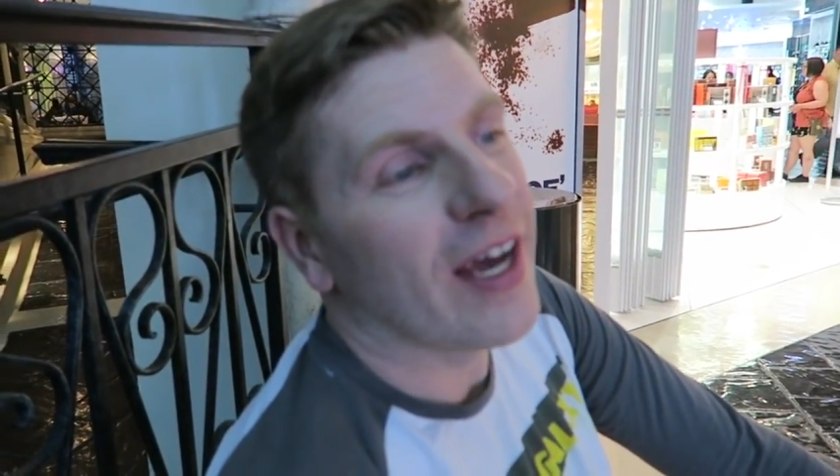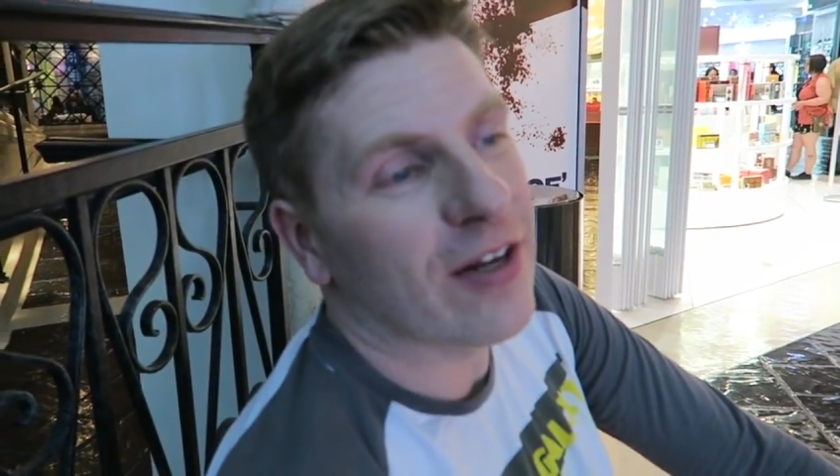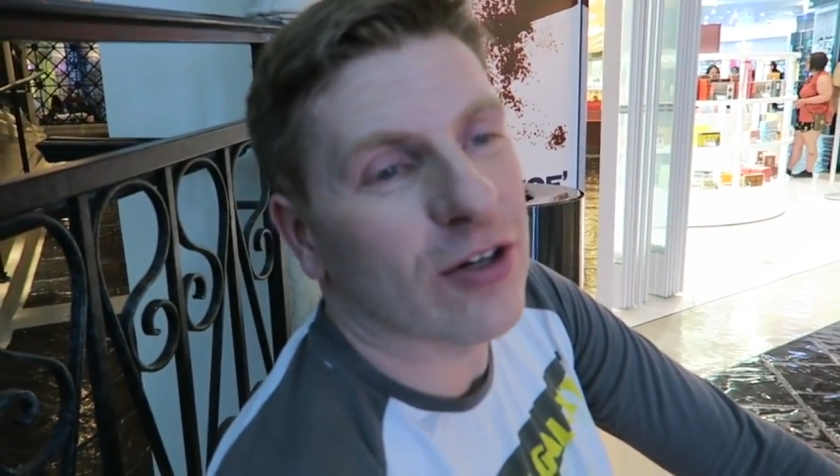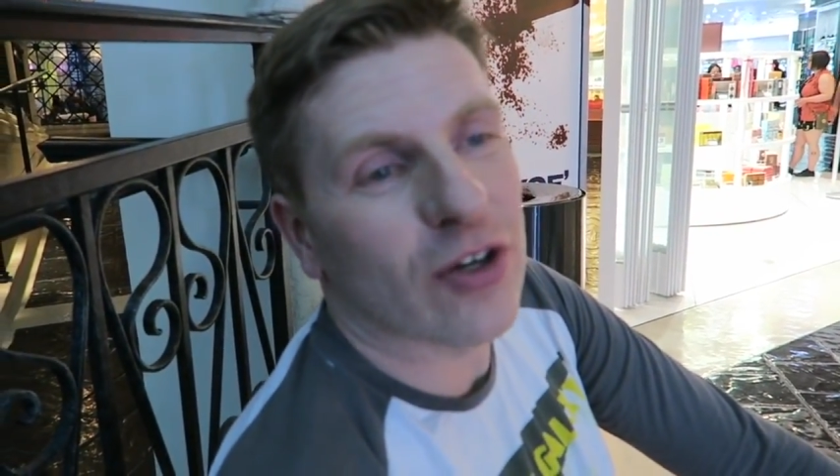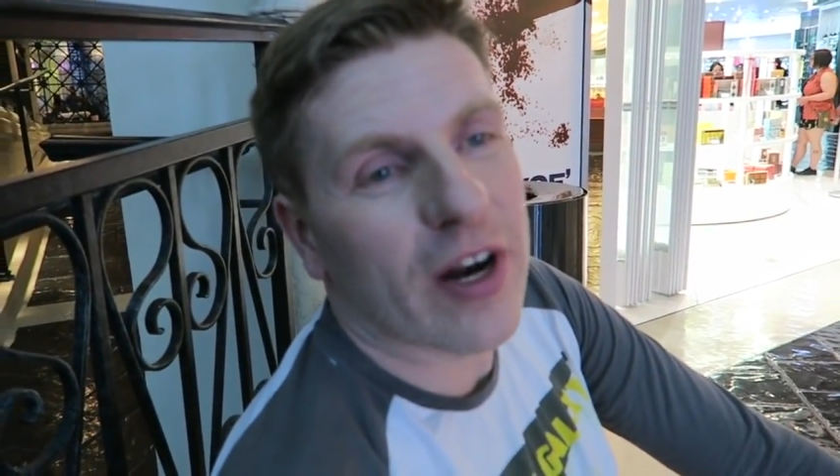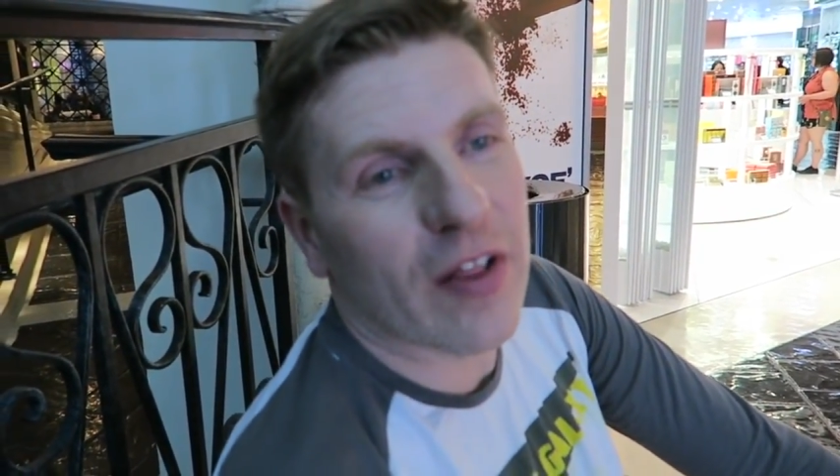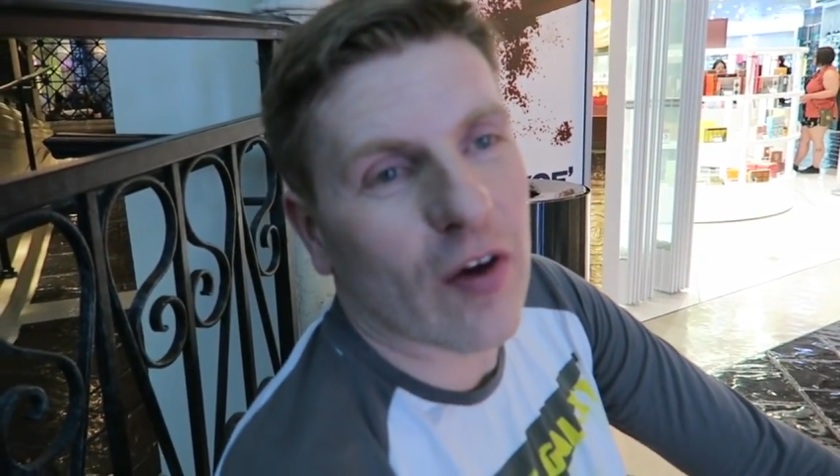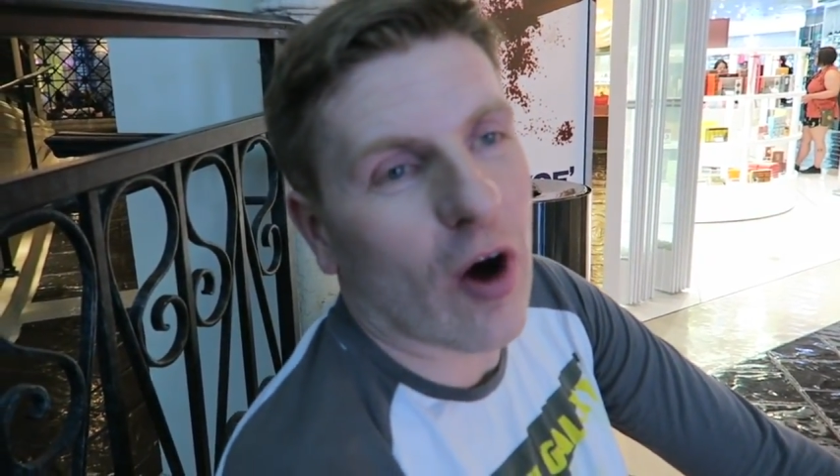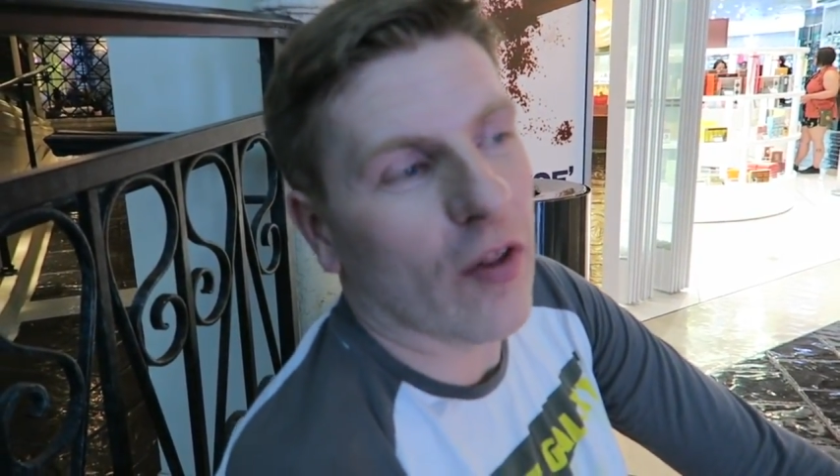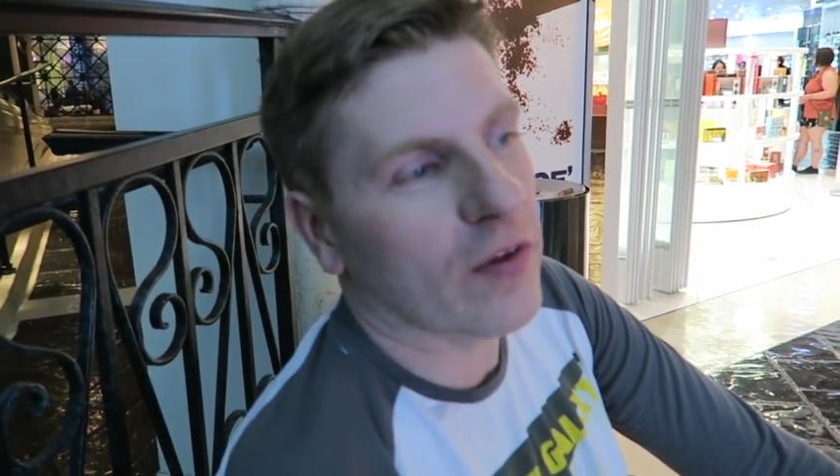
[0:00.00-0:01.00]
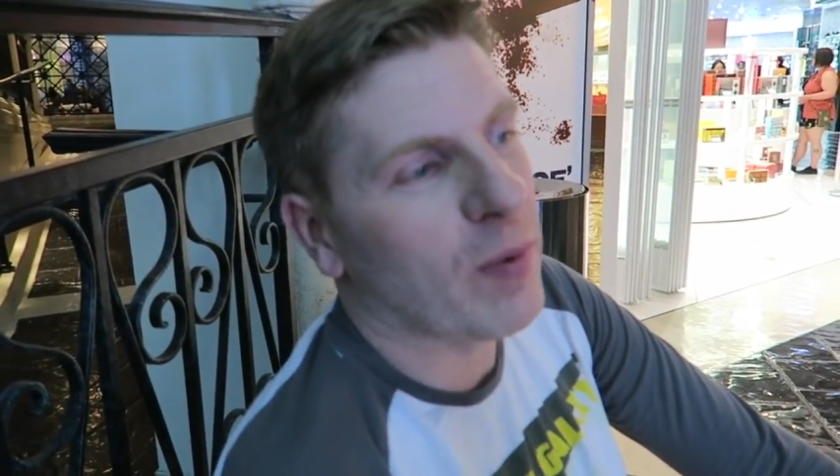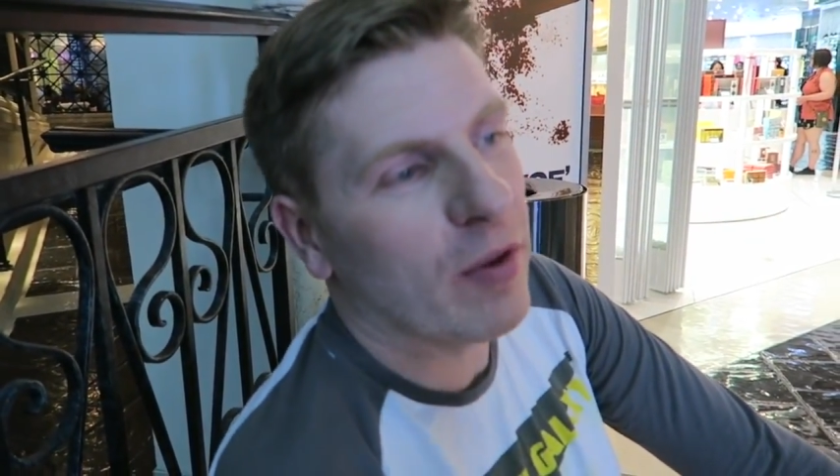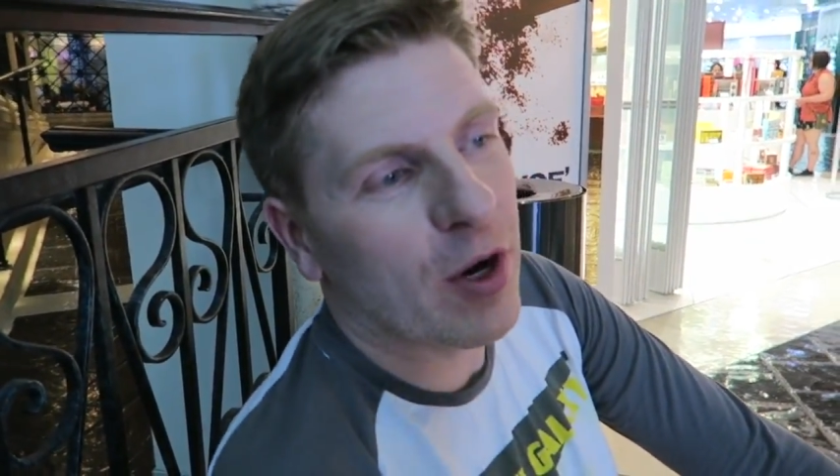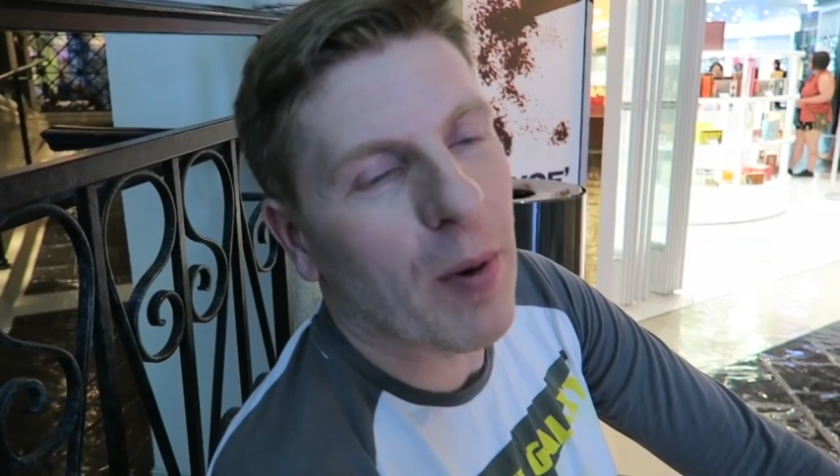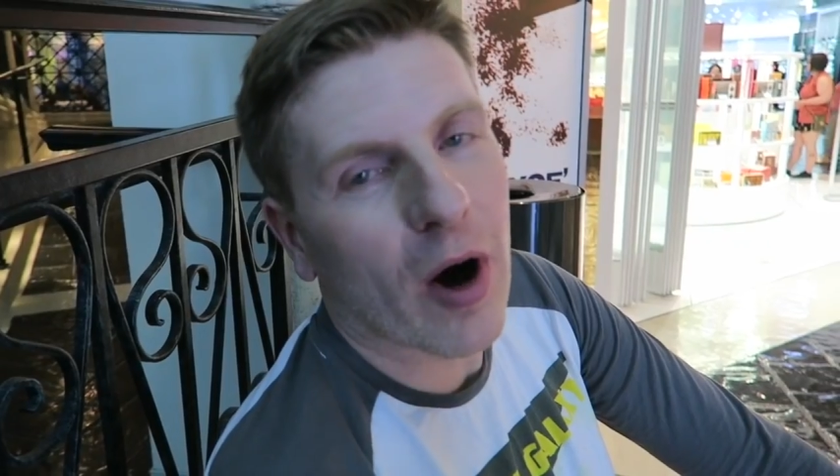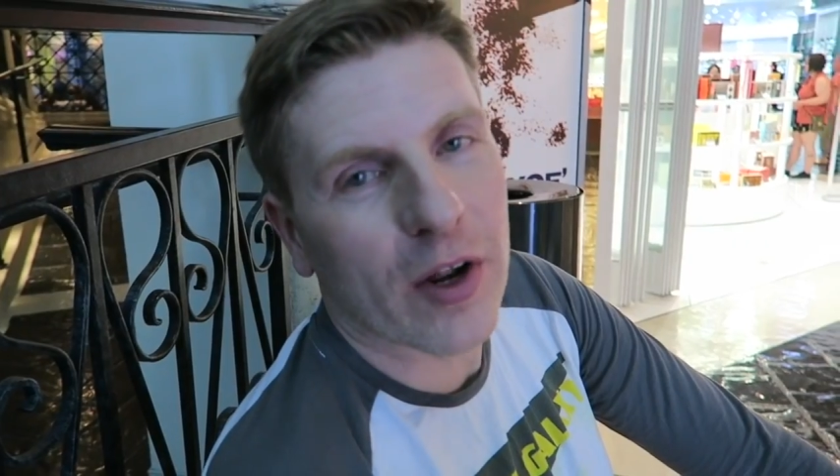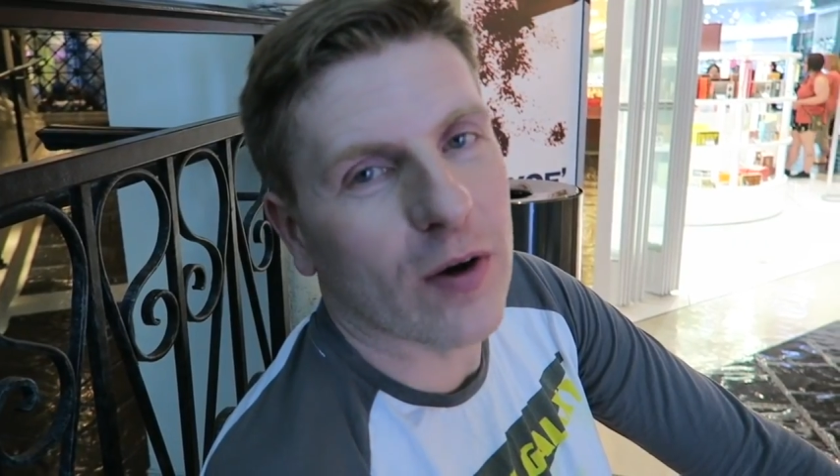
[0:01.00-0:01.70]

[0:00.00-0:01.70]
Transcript: it turns on, you look at all the people in your party,